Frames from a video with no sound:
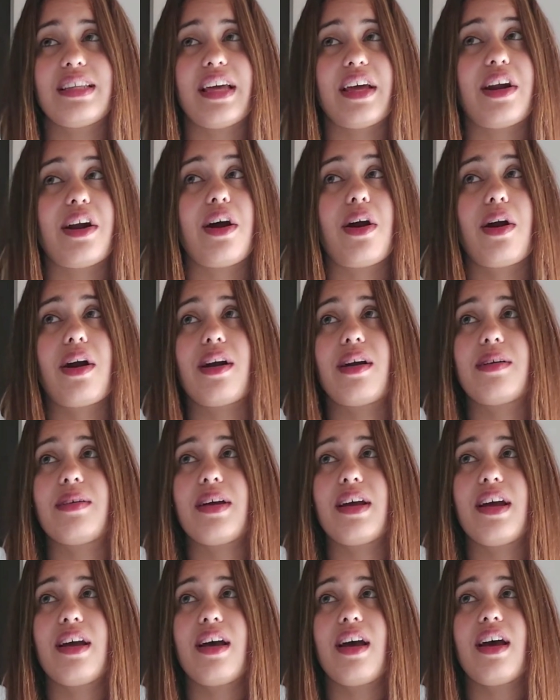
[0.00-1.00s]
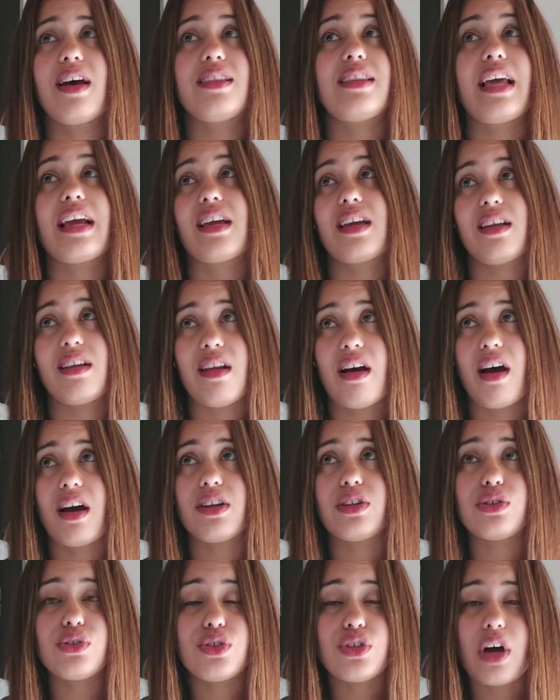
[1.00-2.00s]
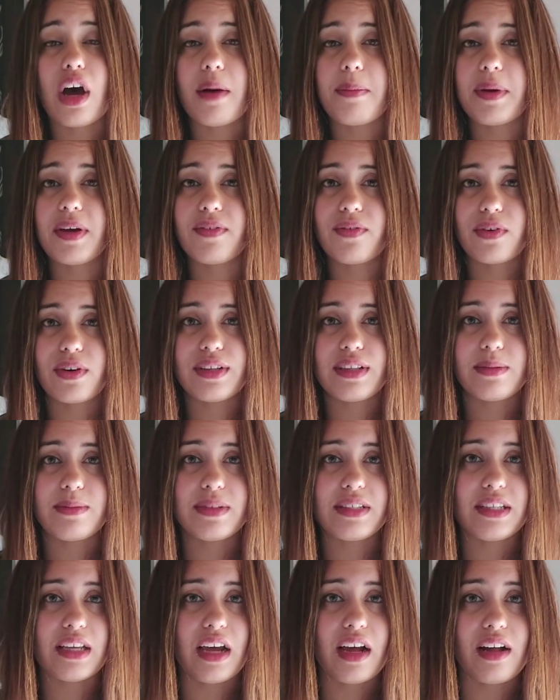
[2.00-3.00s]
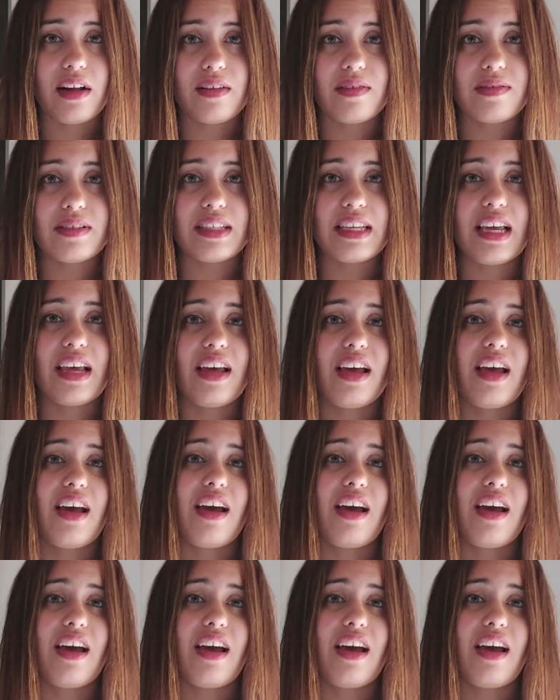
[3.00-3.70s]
that cannot do shopping for themselves,